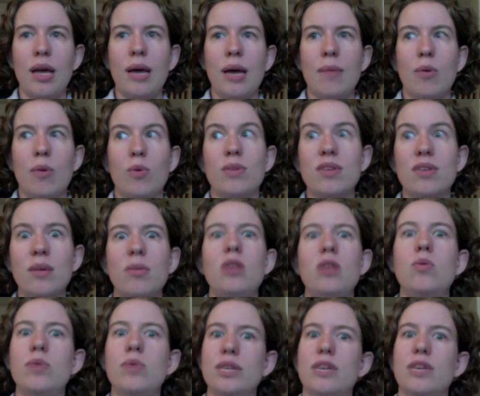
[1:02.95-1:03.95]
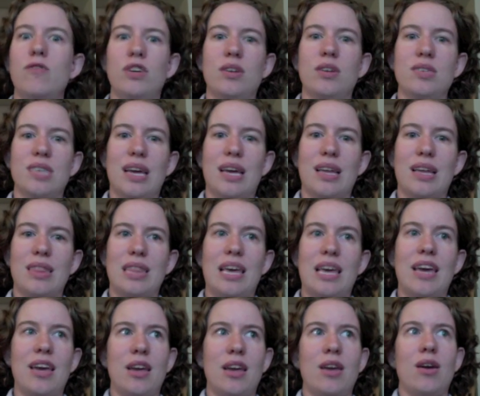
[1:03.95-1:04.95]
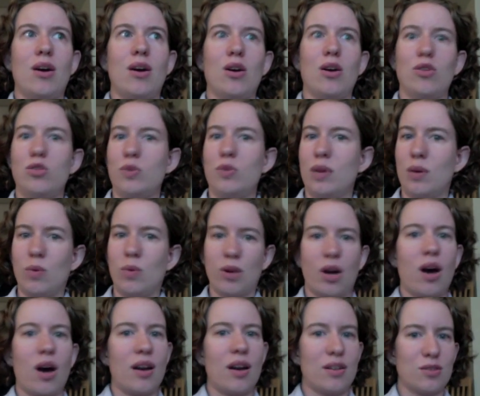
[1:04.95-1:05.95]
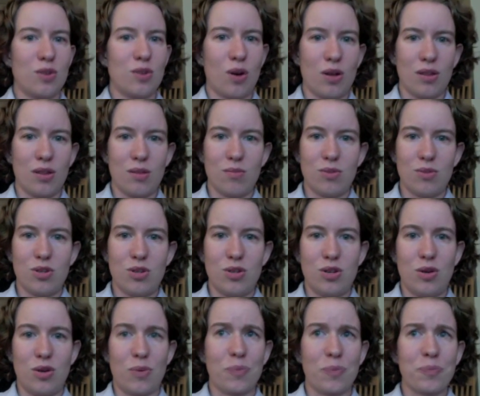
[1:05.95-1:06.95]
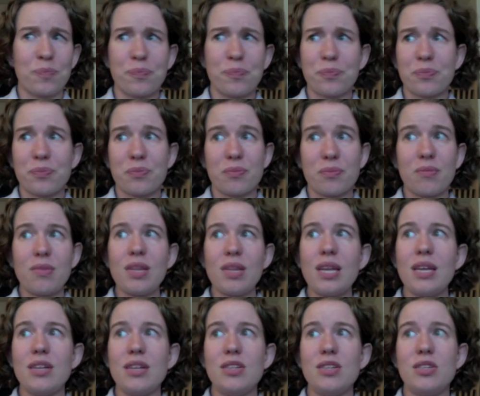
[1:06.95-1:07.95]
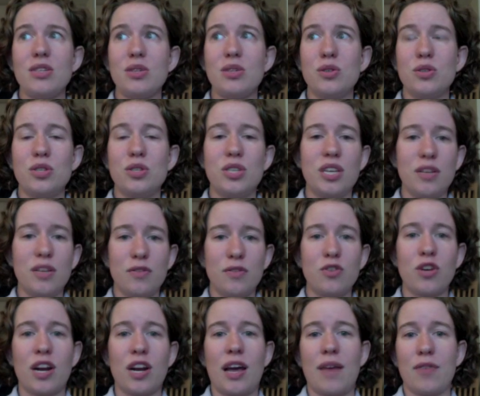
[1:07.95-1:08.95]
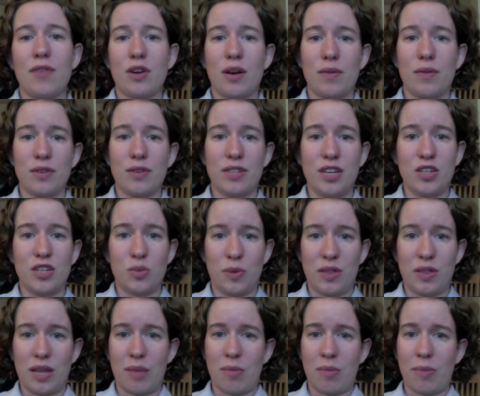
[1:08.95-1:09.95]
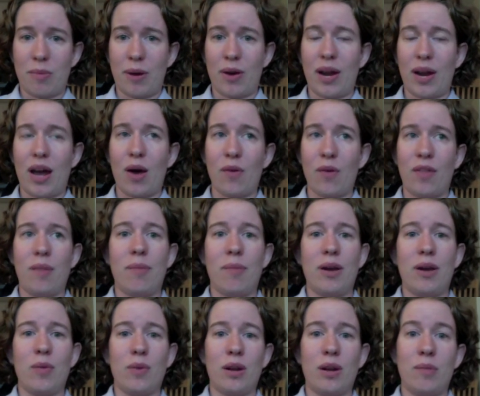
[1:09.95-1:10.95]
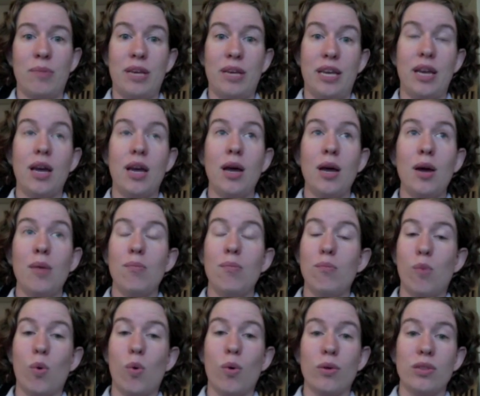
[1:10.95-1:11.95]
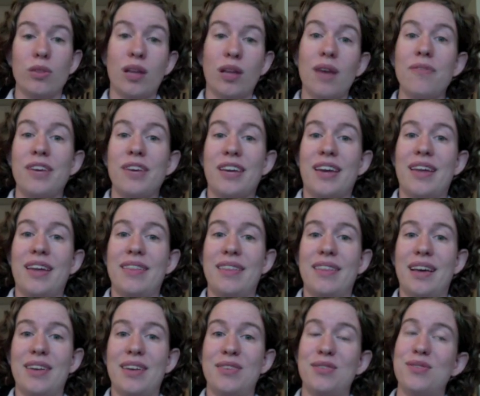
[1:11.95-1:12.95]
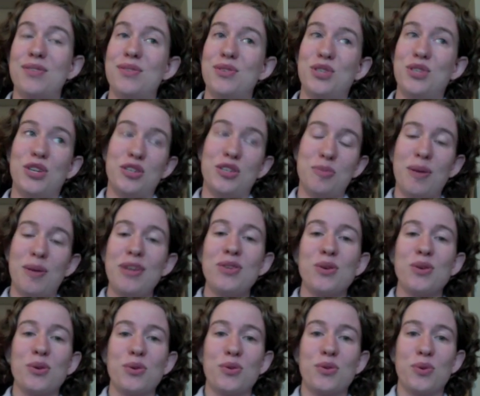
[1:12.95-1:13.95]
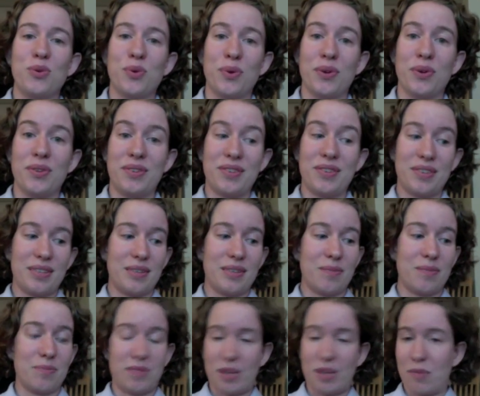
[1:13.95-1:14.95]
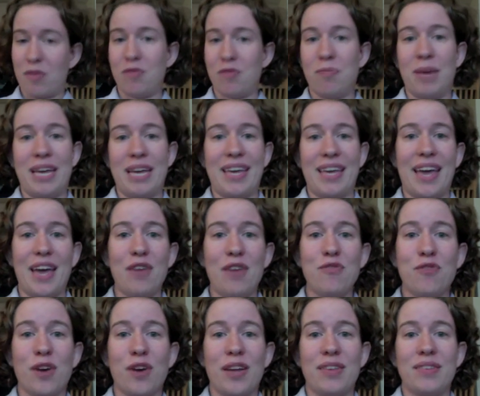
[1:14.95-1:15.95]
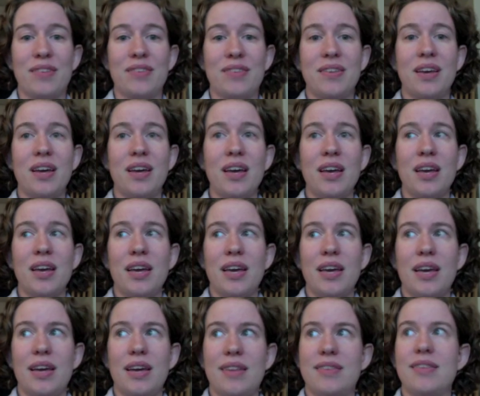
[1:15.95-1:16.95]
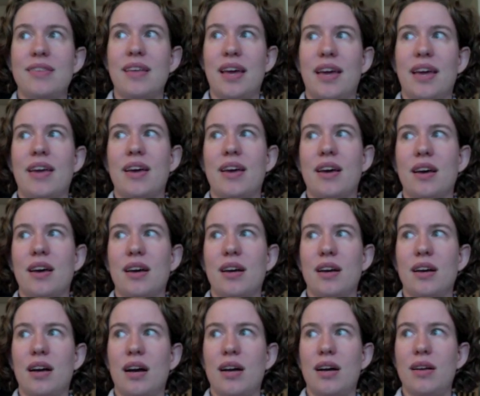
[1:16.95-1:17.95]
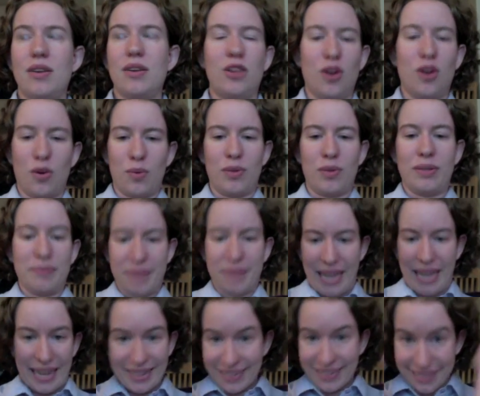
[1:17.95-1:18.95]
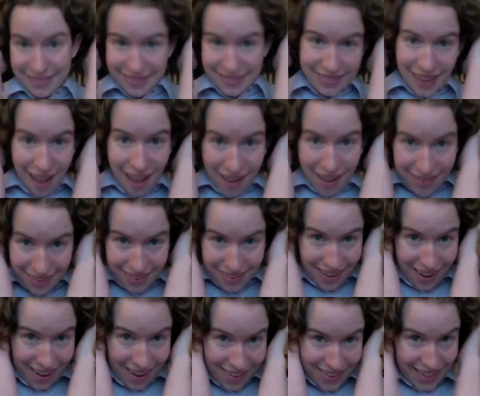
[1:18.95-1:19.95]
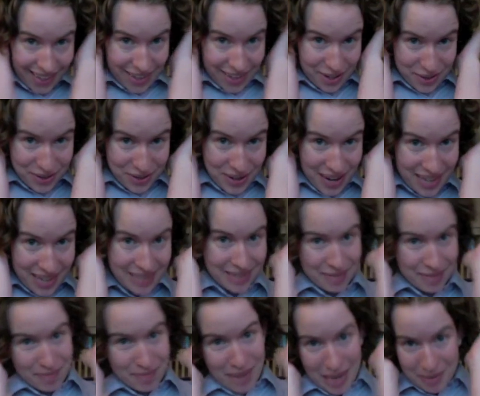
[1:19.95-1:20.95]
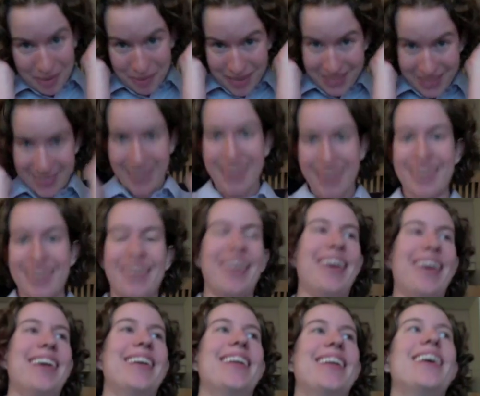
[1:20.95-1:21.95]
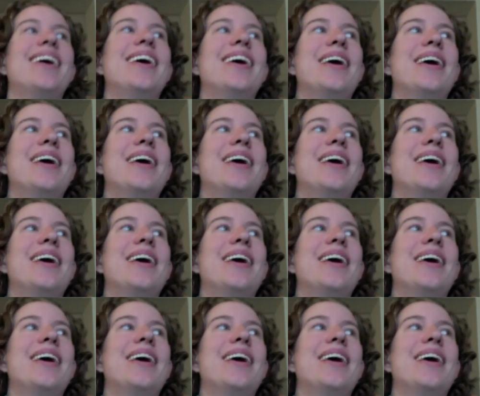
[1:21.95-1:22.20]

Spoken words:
But when somebody really feels like they are doing what God has called them to do, to even try to have a conversation with them about how they might want to be more loving and less judgmental towards some of my gay friends, it's like, like, la la la, like you're trying to make me sin, and